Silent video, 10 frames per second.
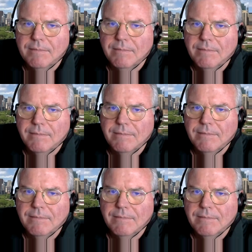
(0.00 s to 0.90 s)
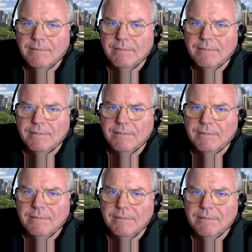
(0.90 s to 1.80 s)

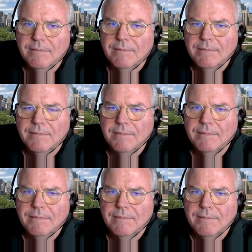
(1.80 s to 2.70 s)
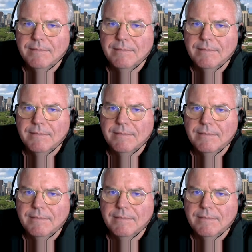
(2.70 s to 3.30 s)
This person isn't speaking.